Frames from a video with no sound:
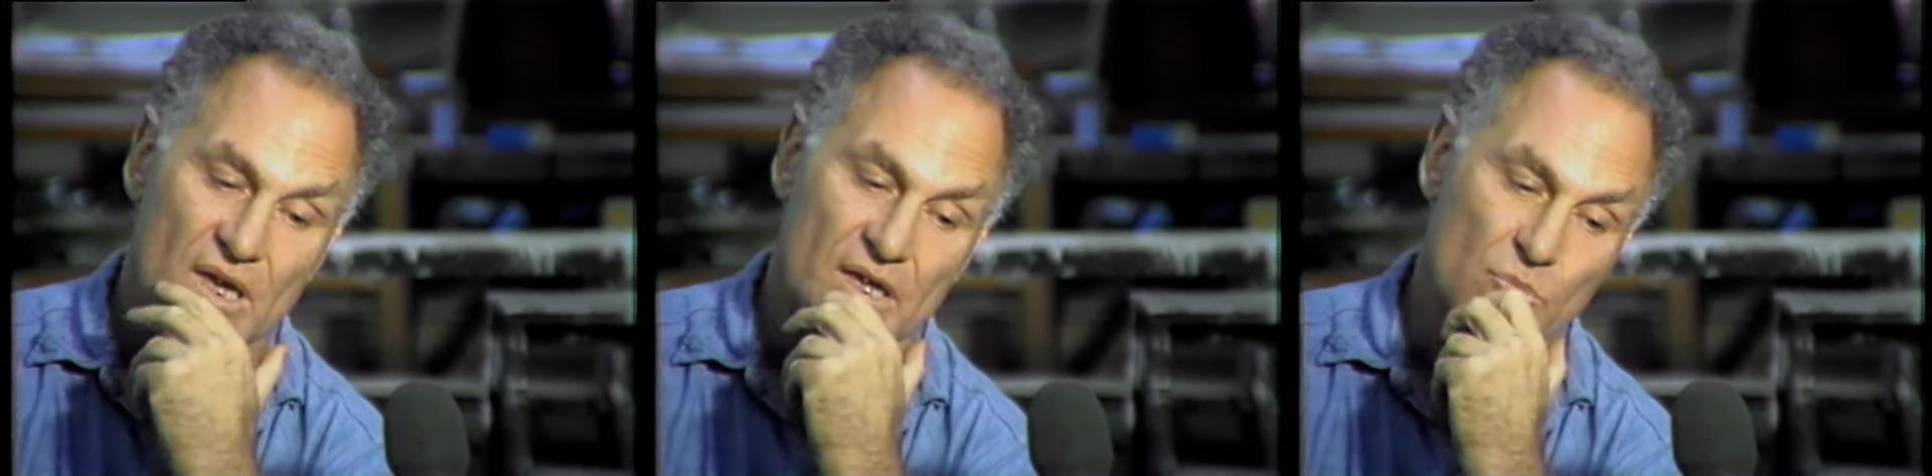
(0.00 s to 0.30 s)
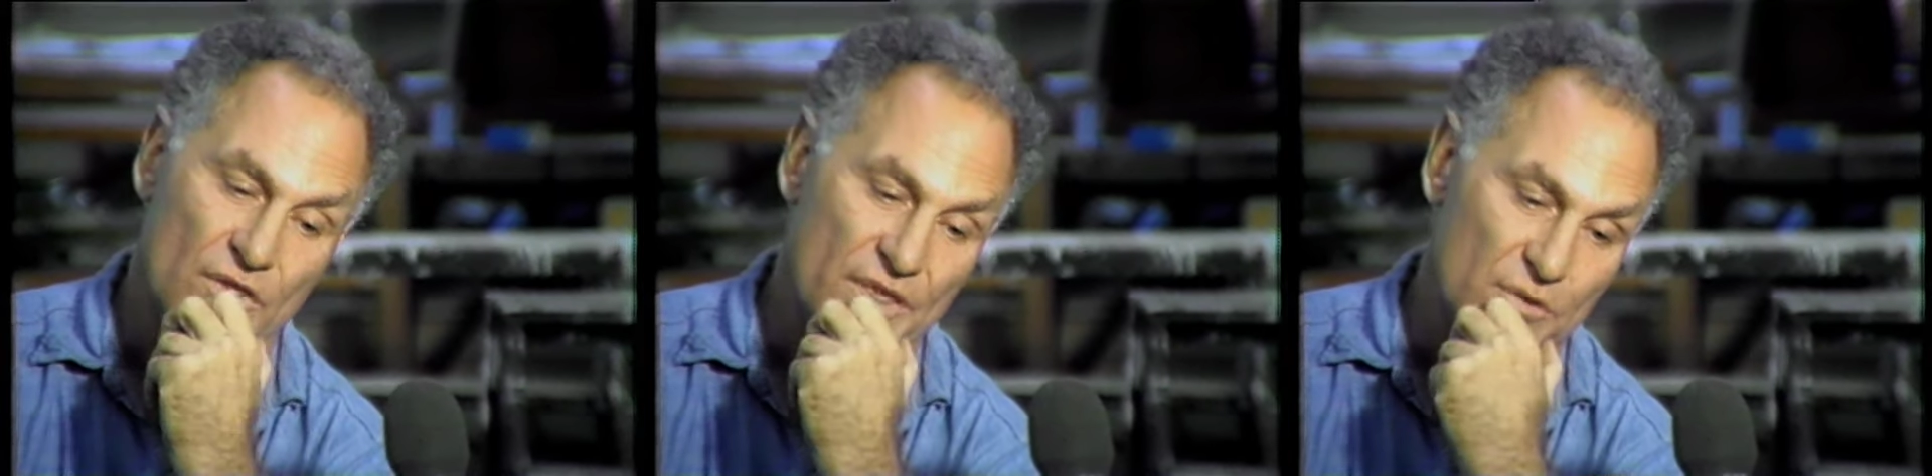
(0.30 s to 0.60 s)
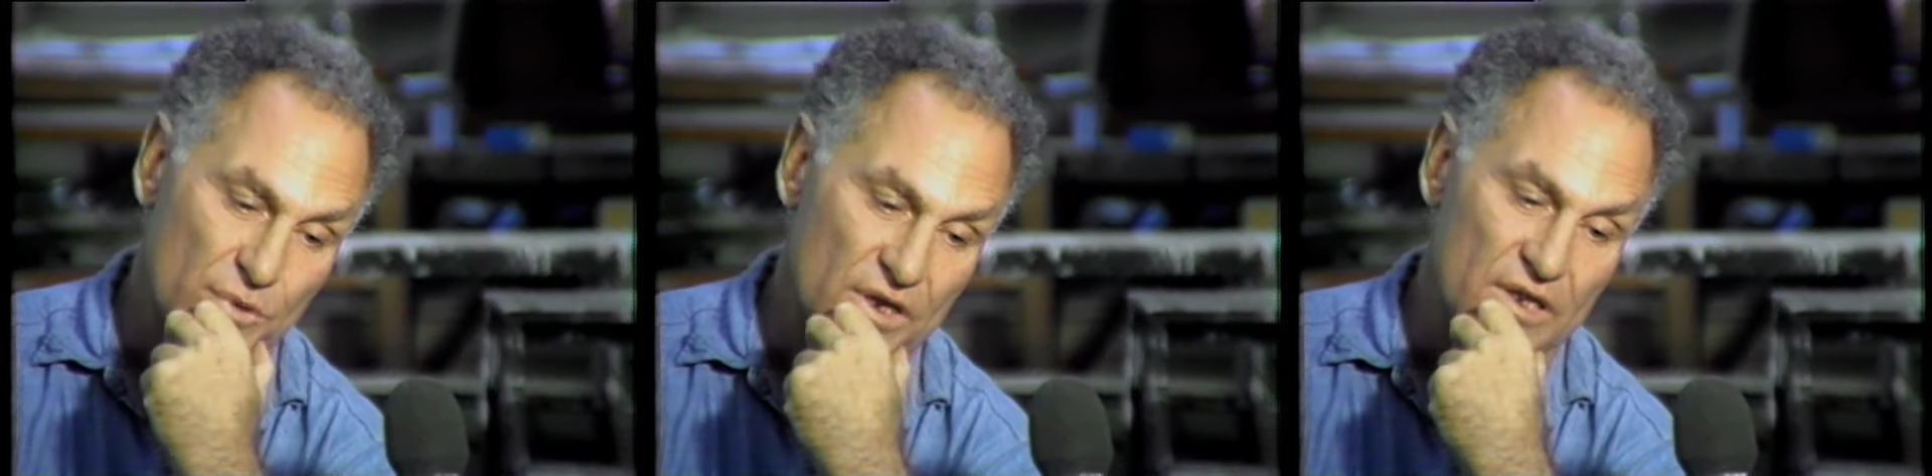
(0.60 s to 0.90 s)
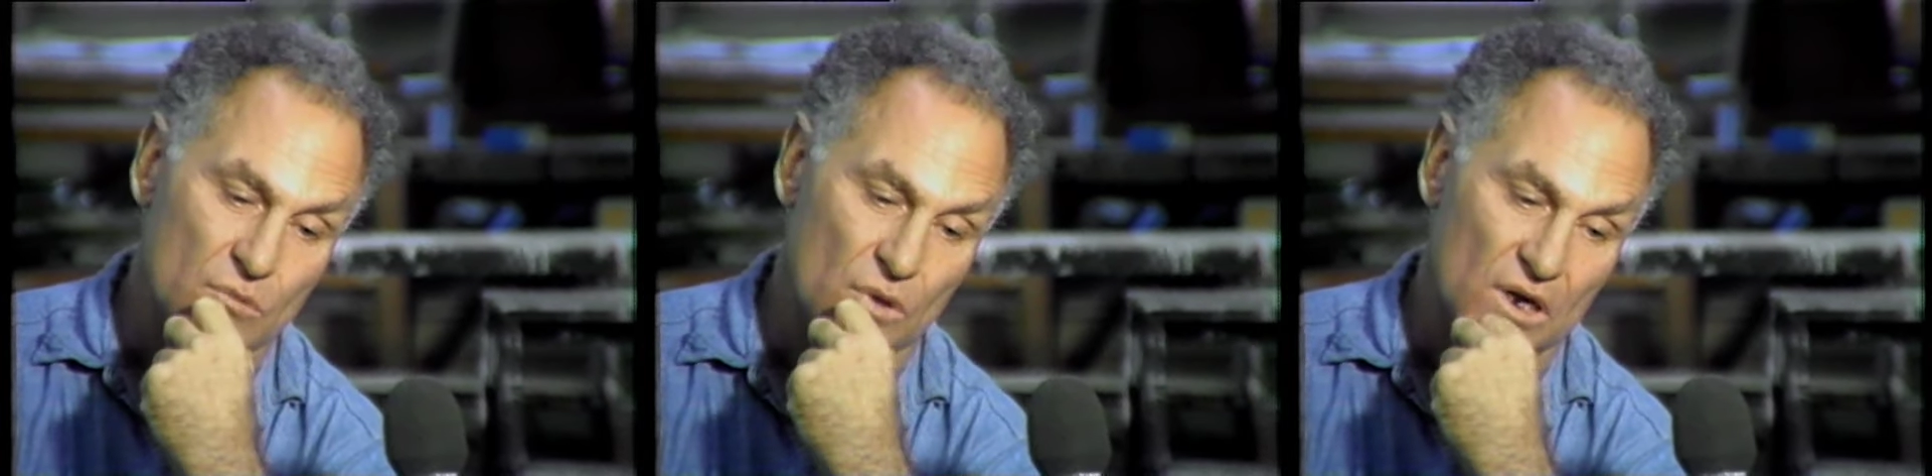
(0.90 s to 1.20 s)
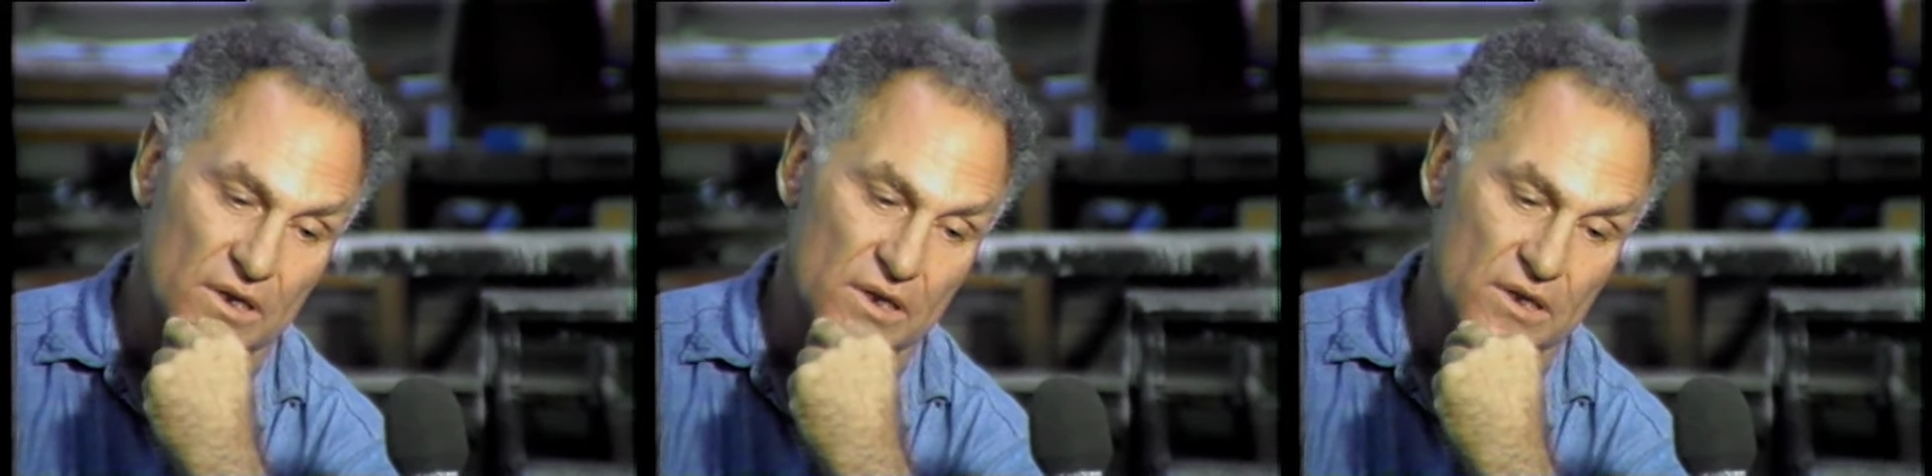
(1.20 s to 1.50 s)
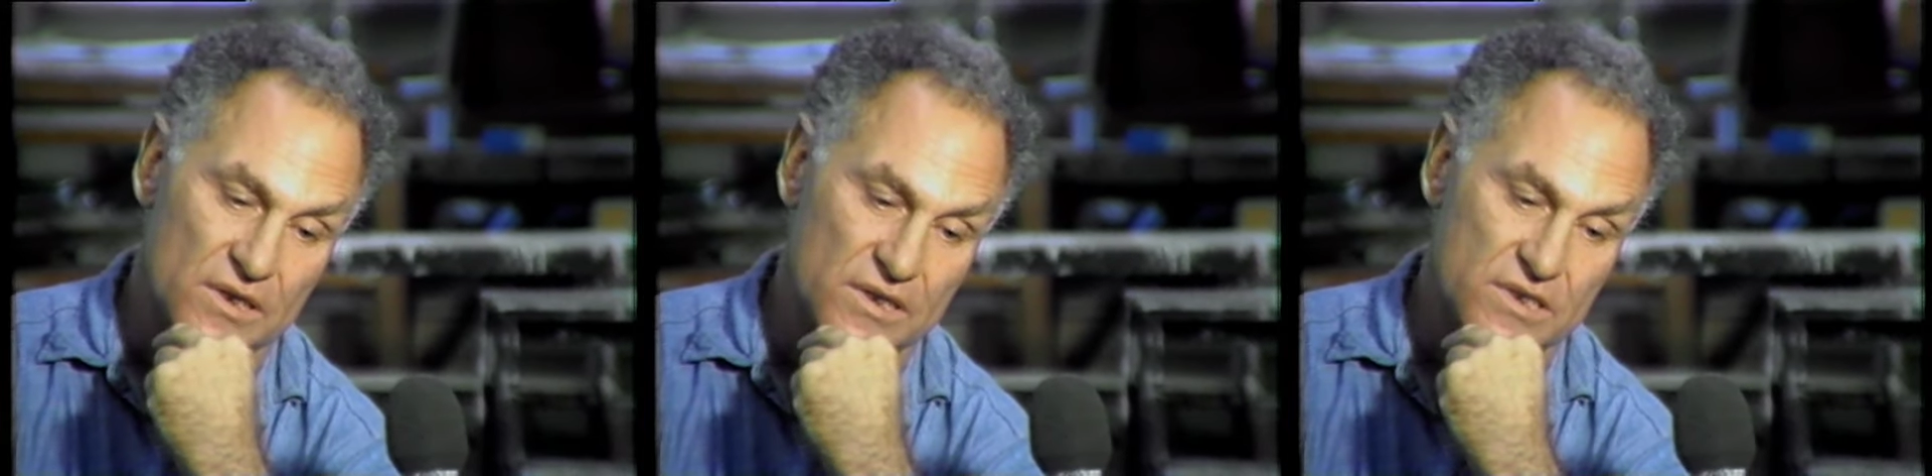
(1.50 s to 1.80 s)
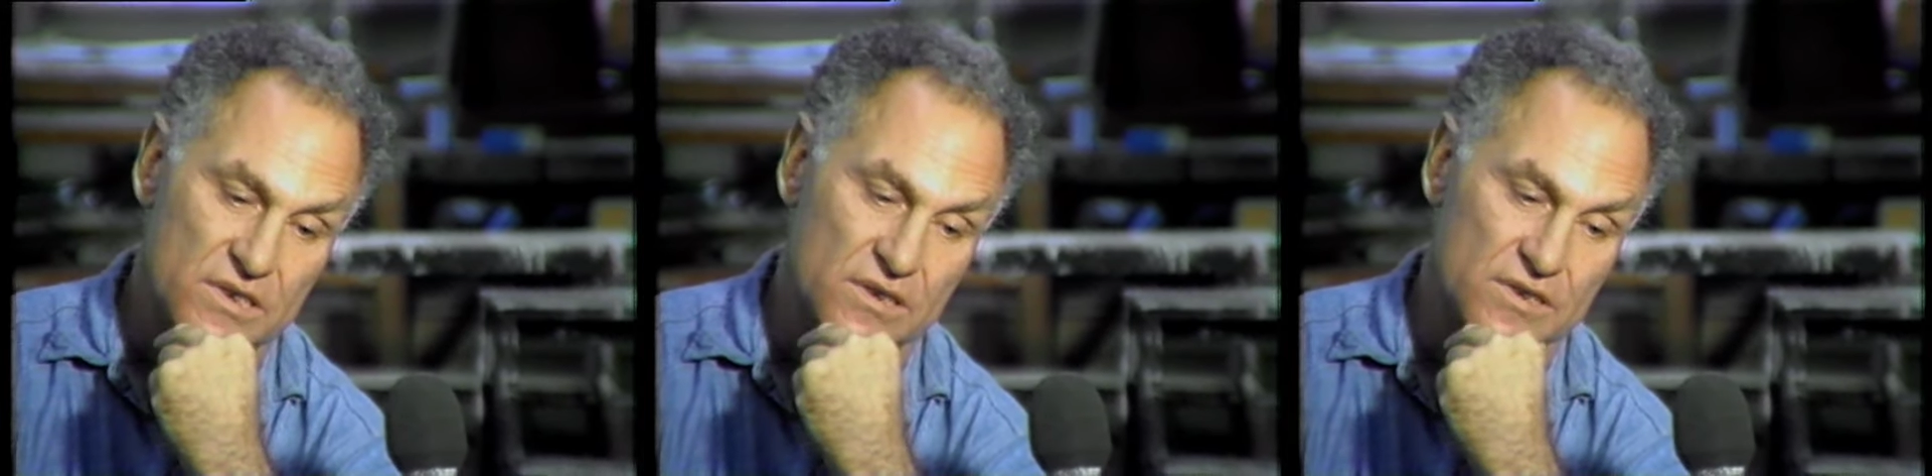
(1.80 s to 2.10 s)
And what they really want
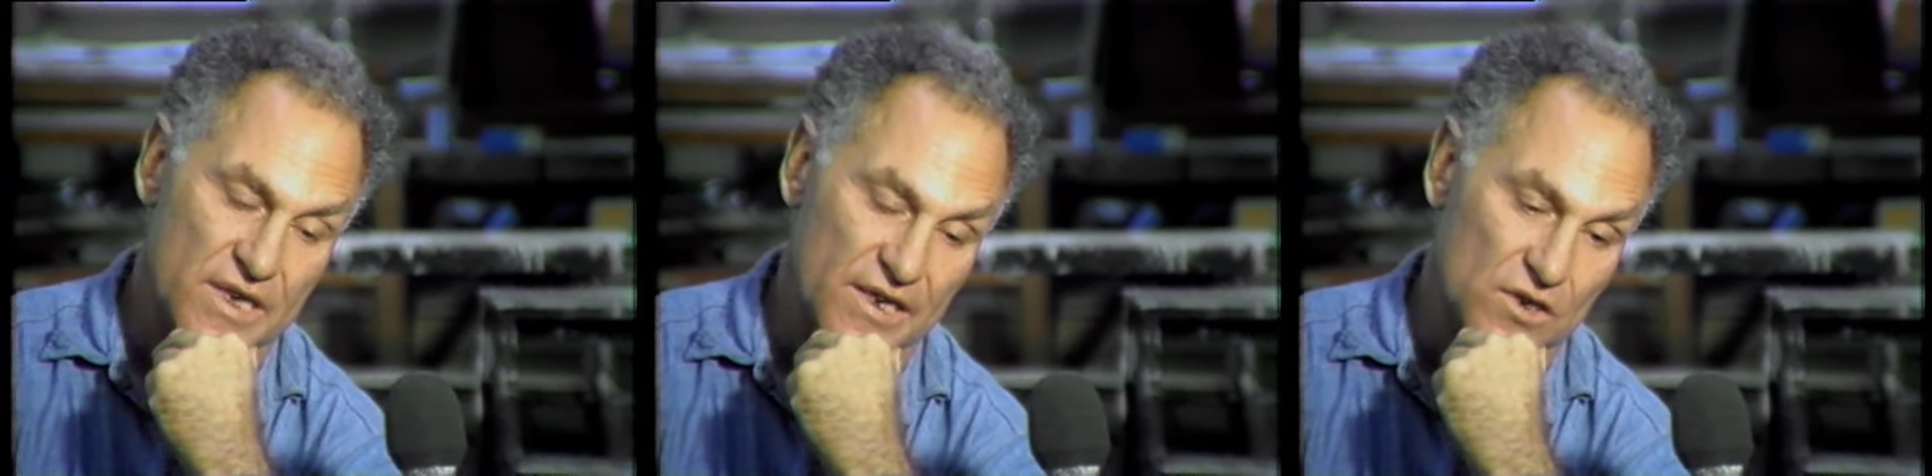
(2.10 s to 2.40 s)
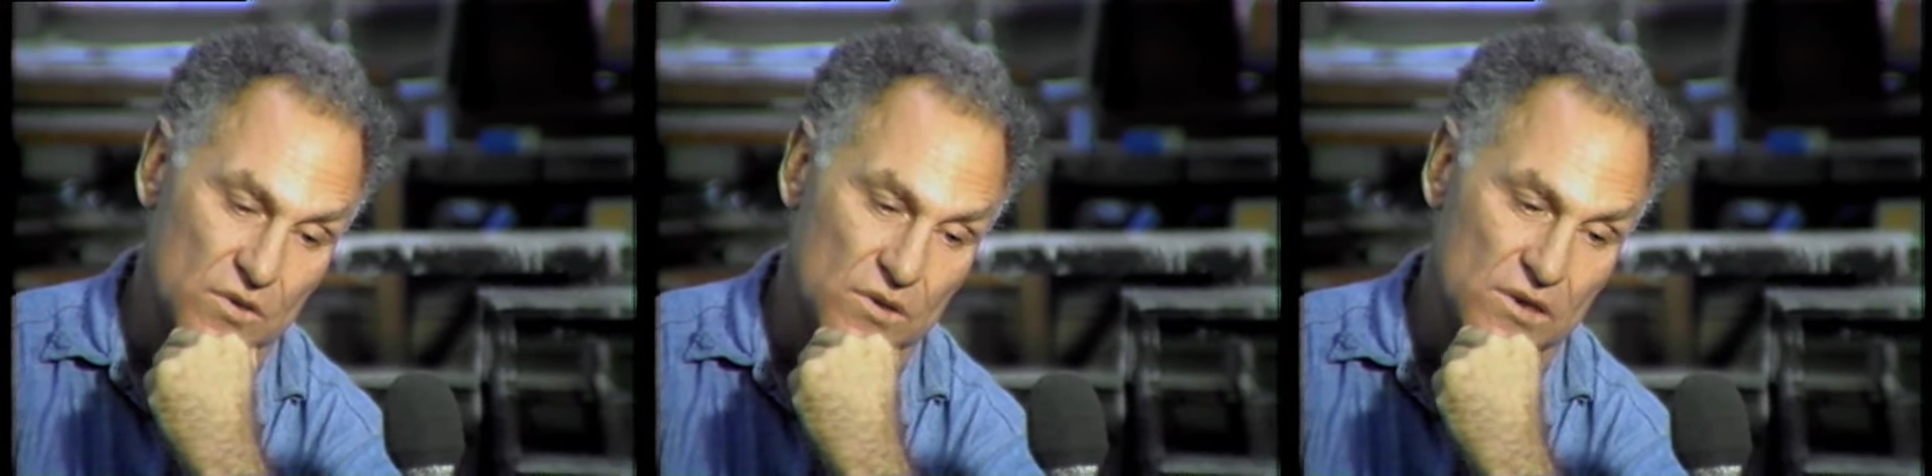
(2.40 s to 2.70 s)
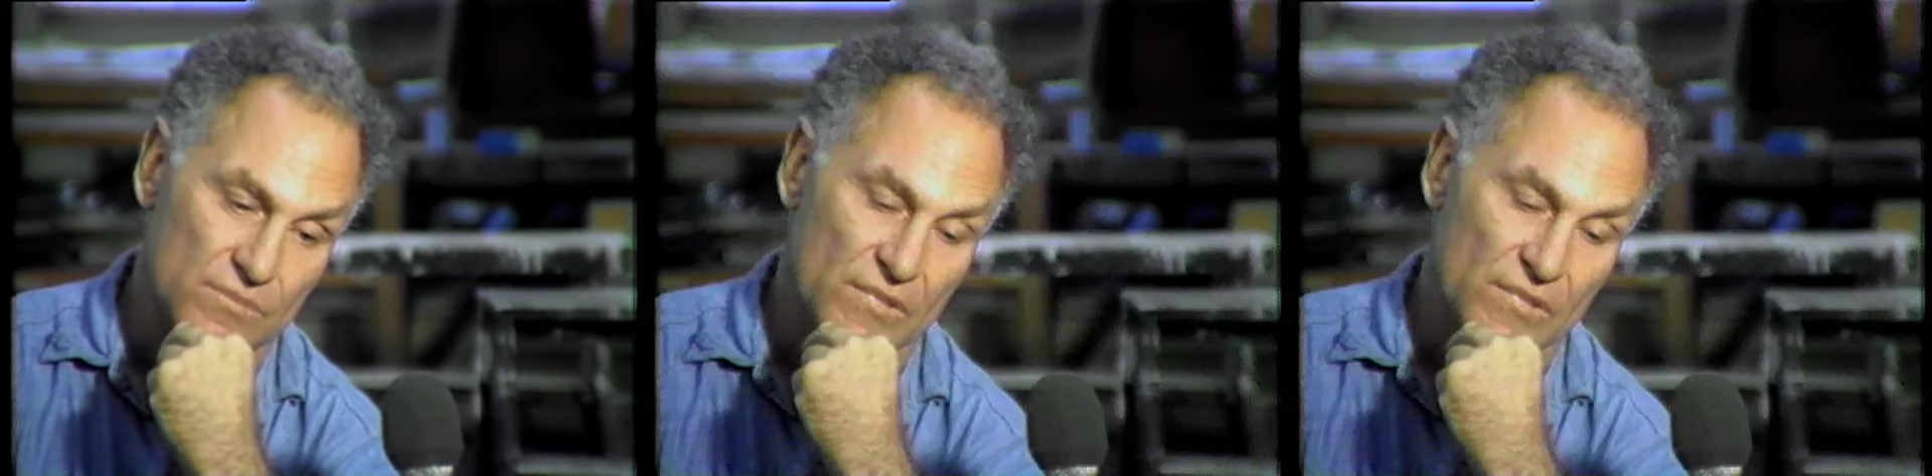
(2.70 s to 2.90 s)
is decor.